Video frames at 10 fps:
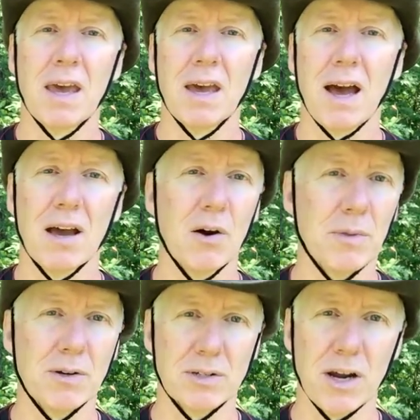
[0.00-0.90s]
I hope
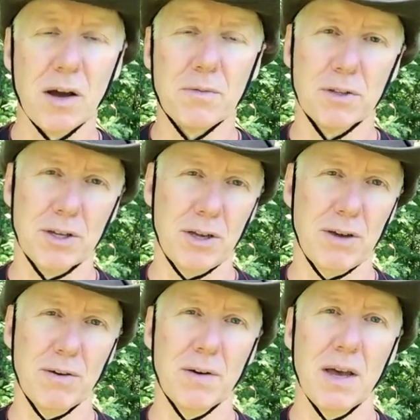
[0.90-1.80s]
those are helpful to
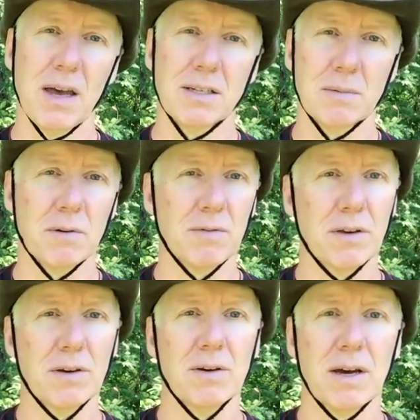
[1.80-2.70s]
you. Some of
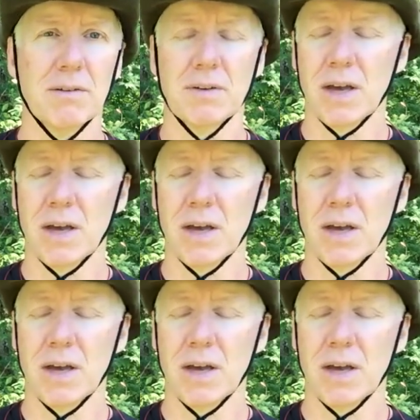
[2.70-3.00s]
you have